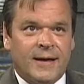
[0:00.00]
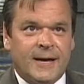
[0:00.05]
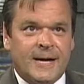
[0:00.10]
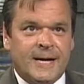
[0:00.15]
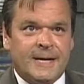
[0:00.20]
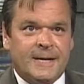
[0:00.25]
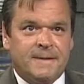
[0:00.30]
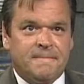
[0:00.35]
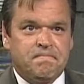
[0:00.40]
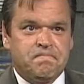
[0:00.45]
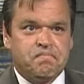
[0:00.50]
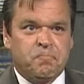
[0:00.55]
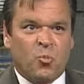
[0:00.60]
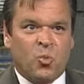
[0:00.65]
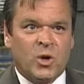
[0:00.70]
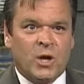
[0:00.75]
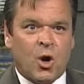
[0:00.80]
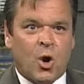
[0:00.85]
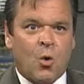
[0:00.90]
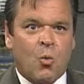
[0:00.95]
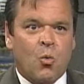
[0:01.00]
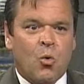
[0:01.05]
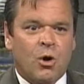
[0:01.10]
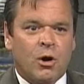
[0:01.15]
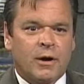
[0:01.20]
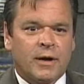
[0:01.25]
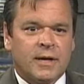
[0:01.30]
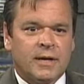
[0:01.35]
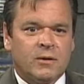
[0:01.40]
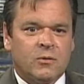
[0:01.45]
Um, we are
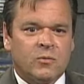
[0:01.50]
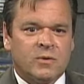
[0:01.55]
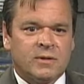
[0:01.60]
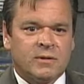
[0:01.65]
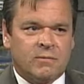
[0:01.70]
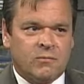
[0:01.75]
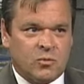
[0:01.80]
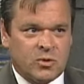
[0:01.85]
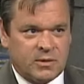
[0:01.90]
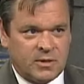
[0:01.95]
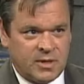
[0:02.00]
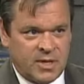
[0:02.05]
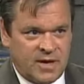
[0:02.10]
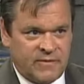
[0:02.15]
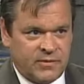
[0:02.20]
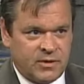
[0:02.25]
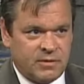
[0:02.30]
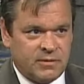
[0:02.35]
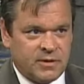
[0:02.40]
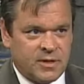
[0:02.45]
working with, with the governor.